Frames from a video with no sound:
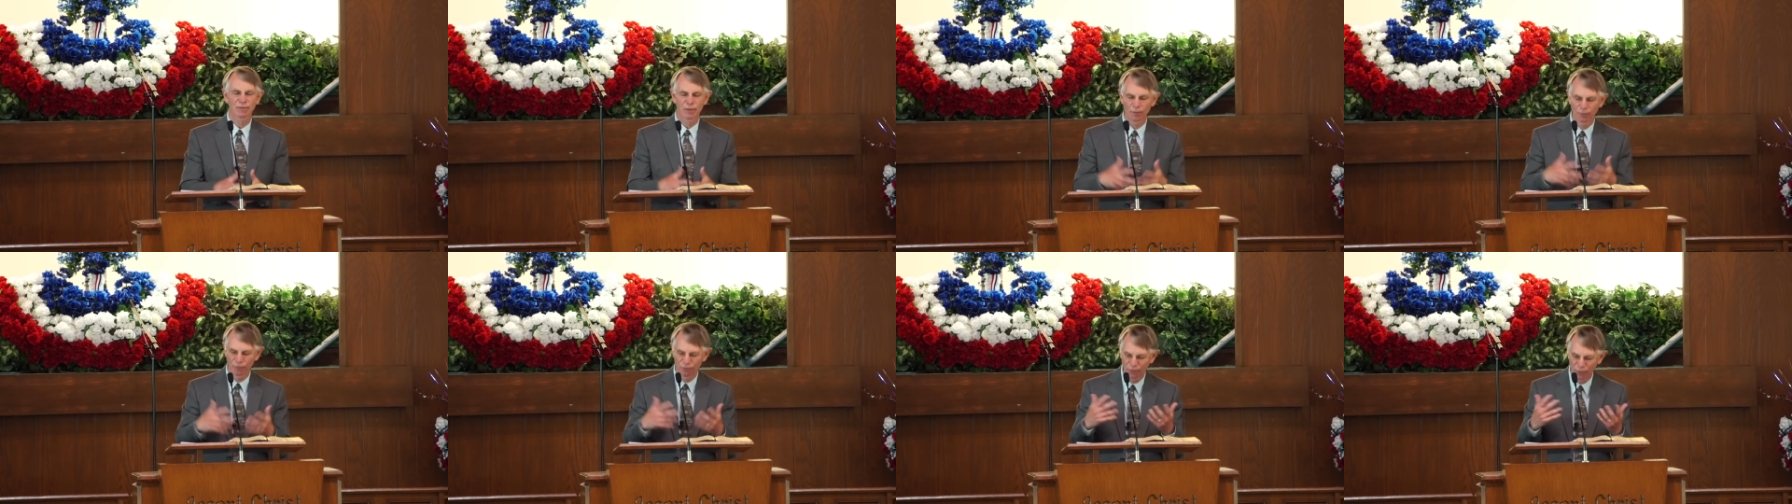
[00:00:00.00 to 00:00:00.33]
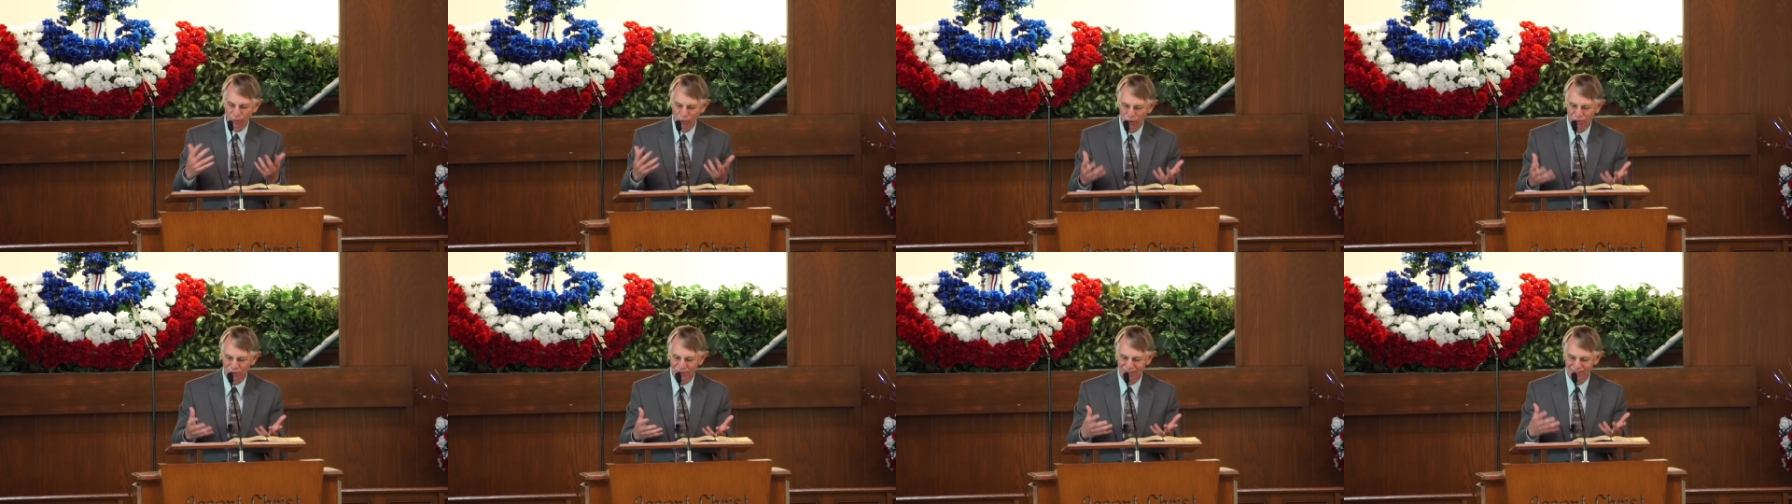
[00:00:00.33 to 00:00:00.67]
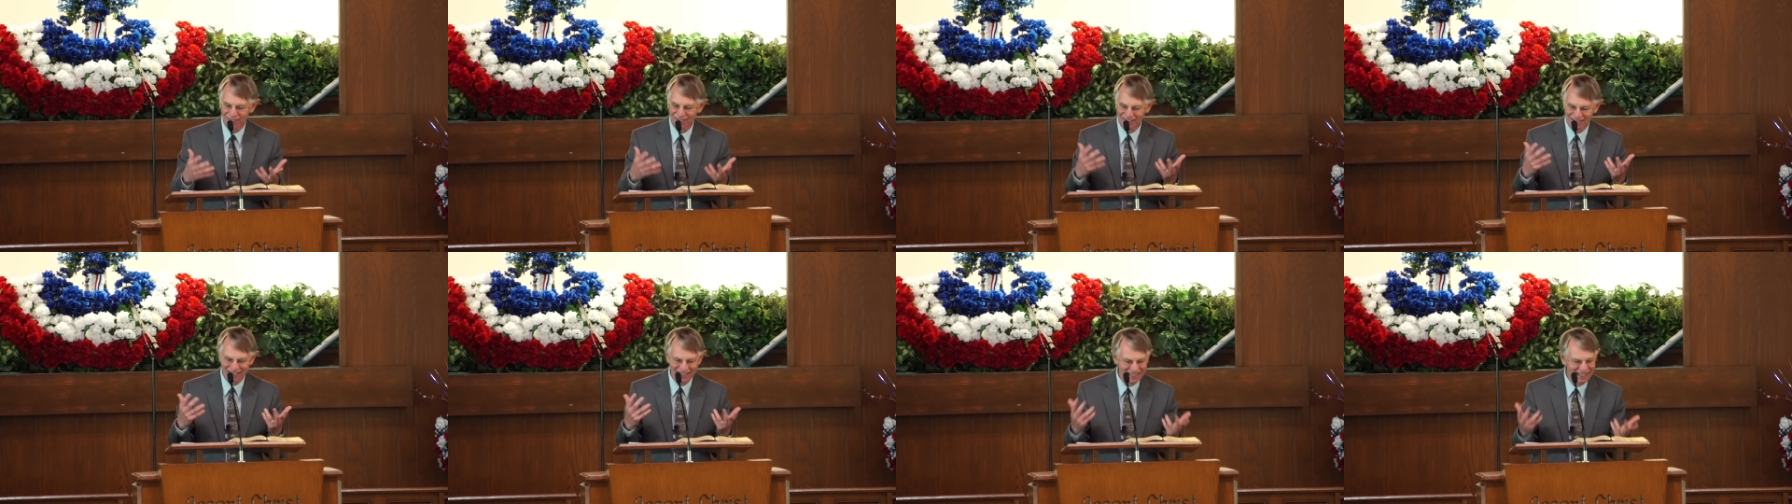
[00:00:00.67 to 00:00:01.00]
the
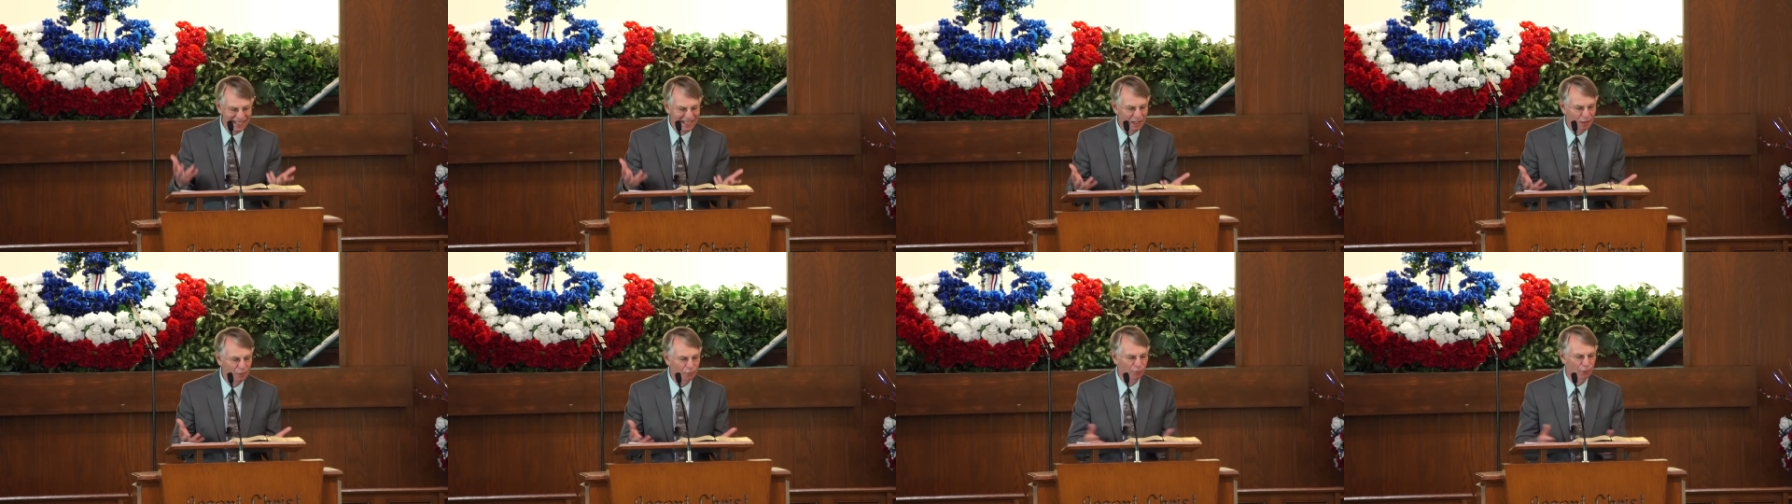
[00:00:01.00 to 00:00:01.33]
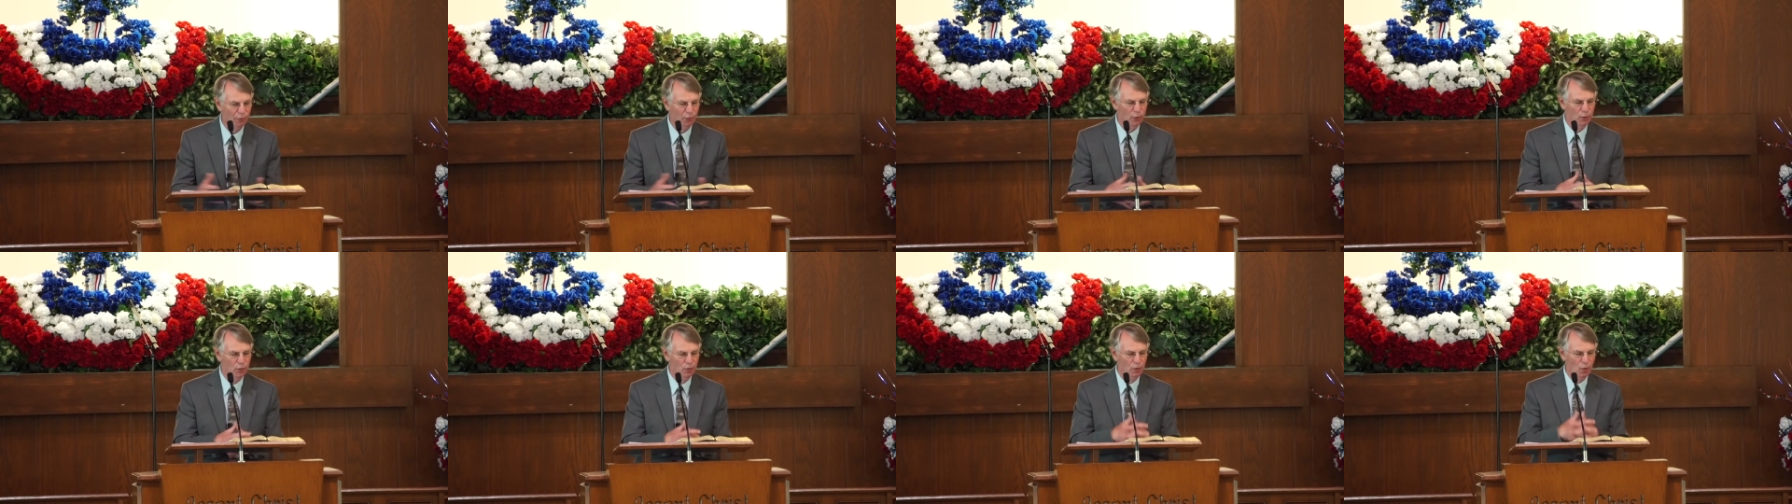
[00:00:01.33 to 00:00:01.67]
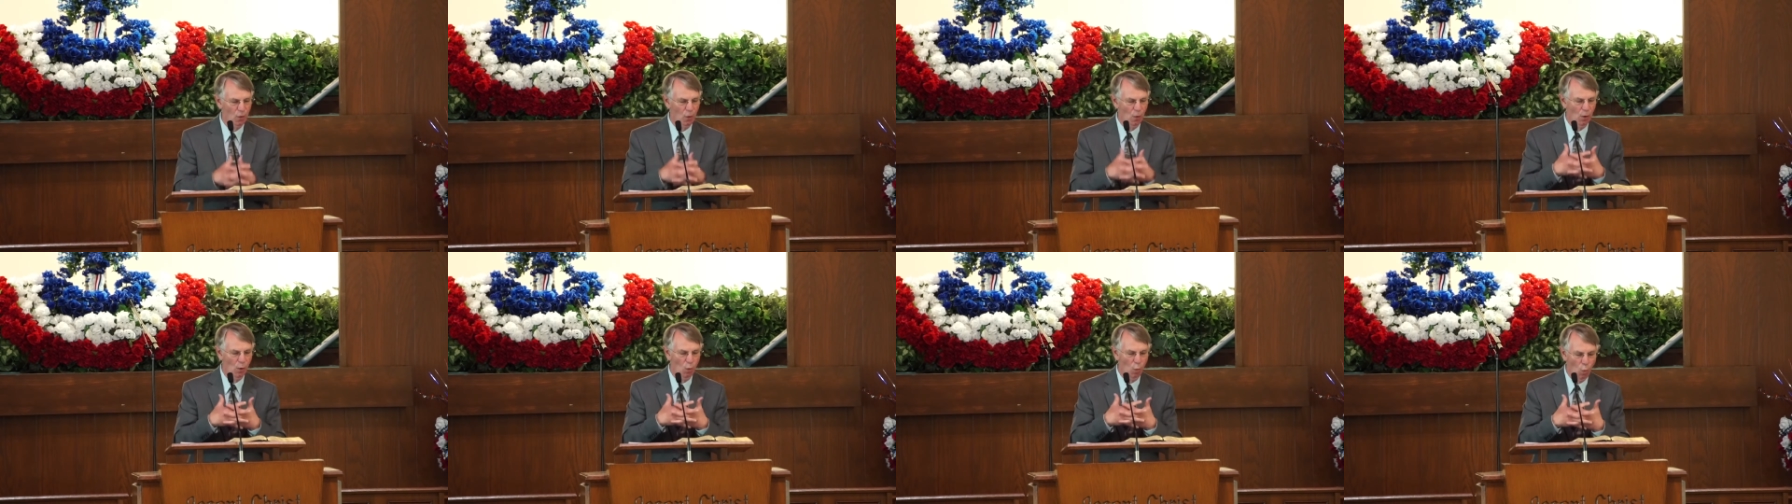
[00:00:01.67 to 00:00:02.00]
first stink fruit
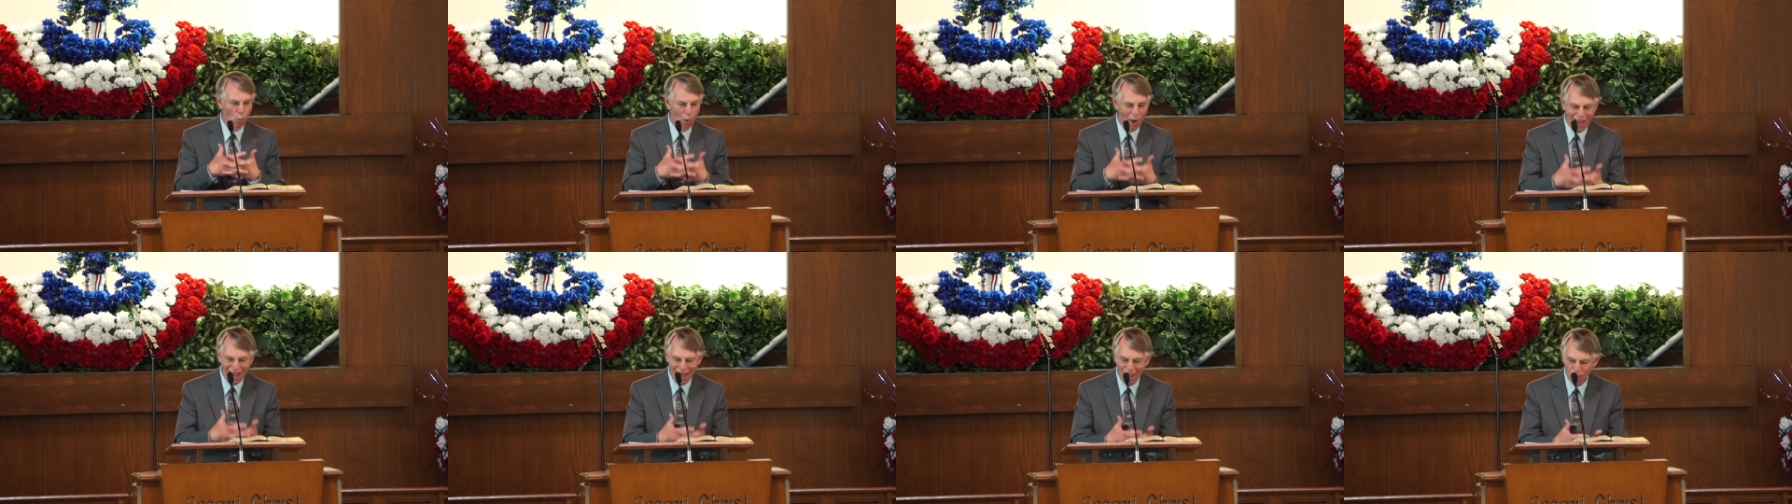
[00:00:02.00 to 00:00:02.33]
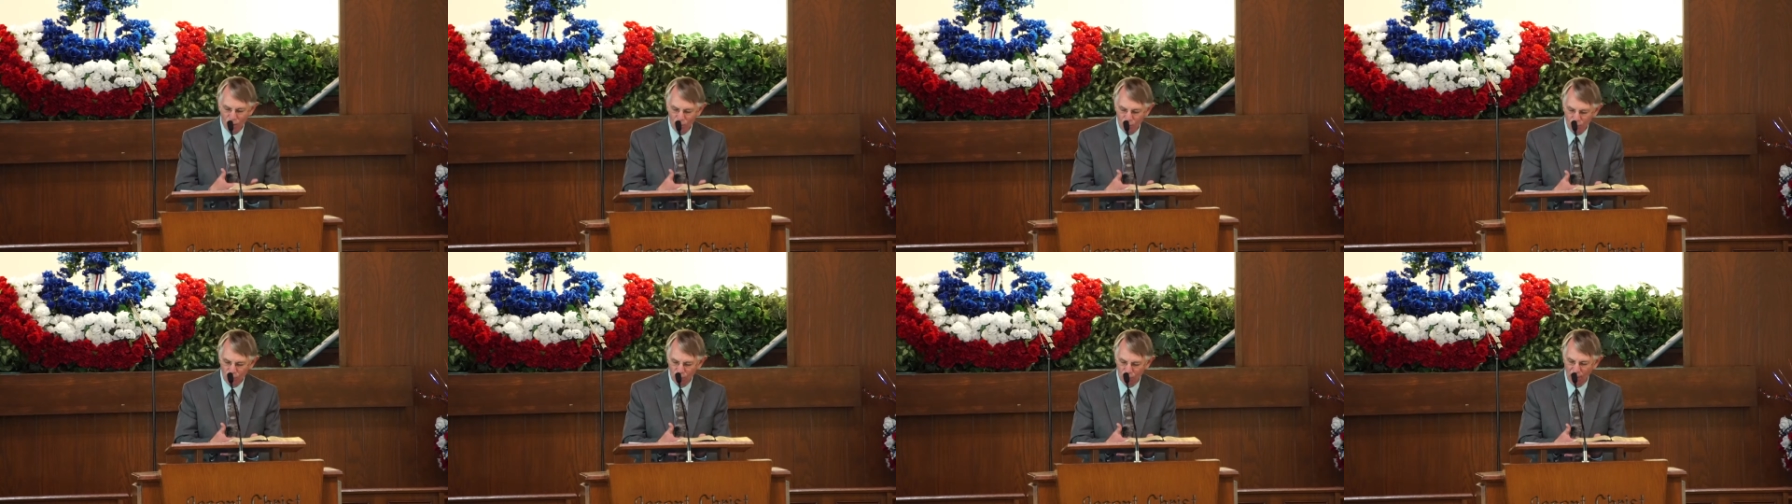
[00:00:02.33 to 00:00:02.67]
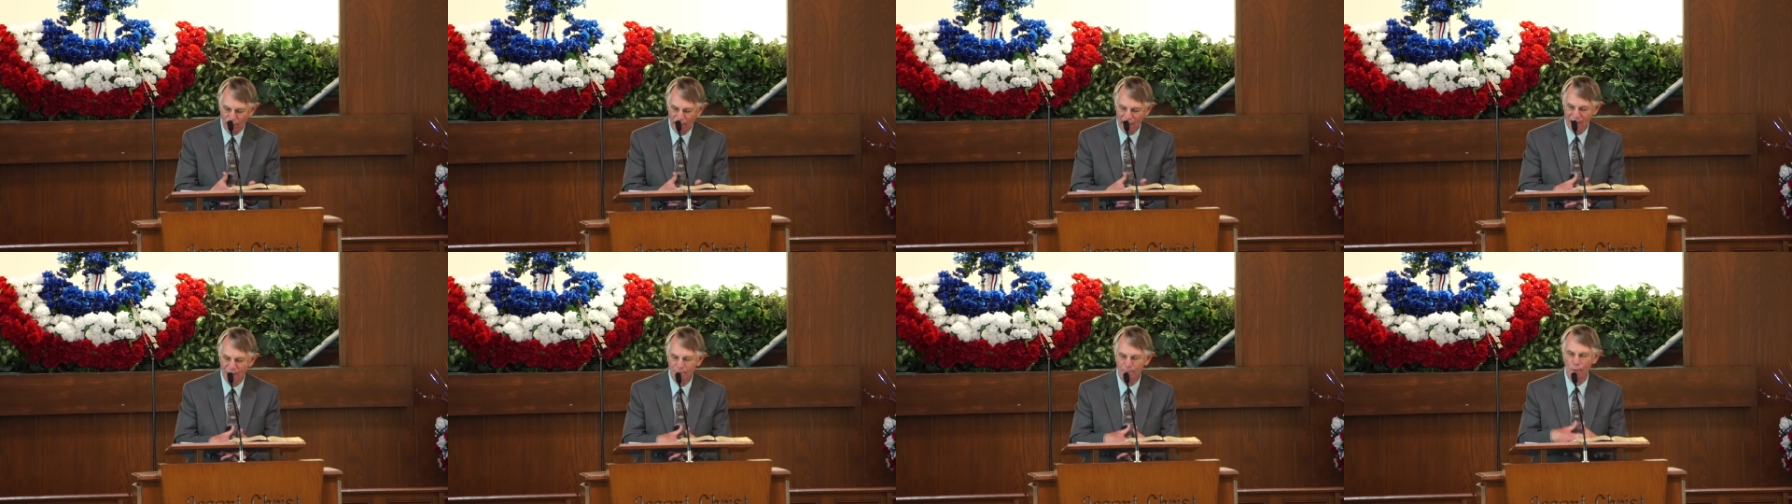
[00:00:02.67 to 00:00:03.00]
or wild
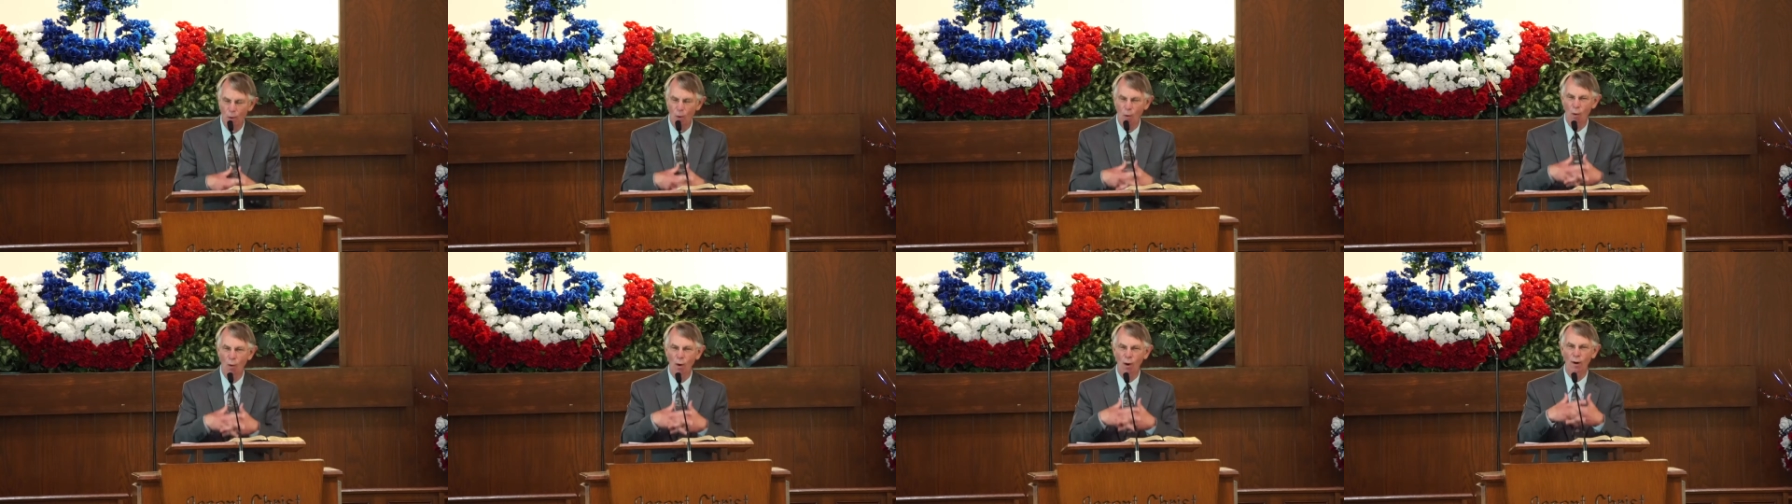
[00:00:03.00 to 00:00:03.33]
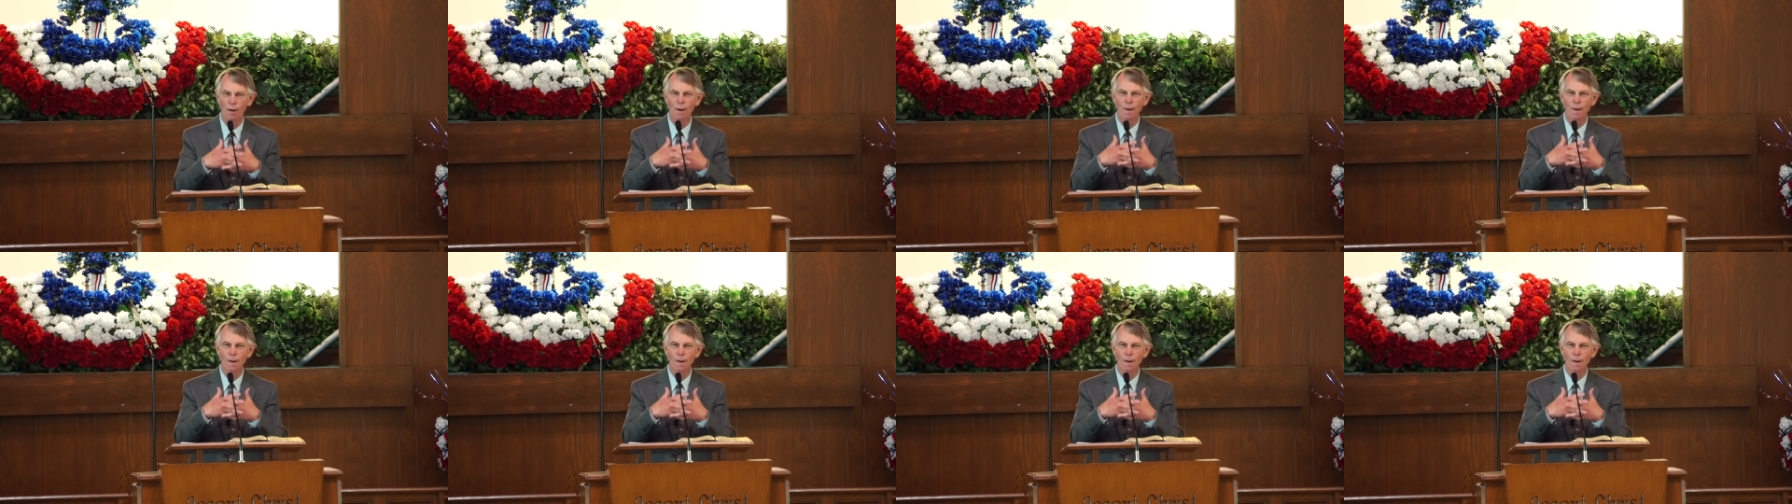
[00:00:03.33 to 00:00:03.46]
grape or